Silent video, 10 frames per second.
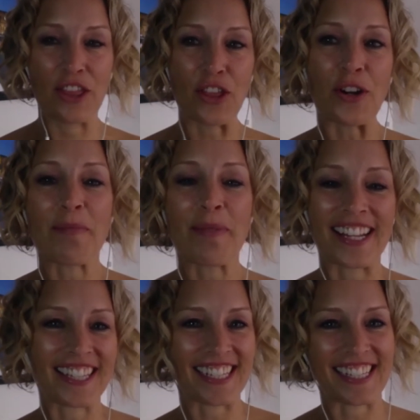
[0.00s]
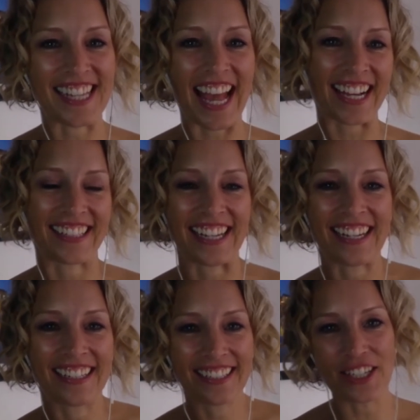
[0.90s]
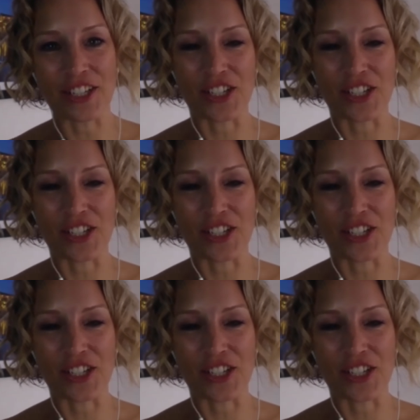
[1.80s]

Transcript: 30 minutes exactly. Good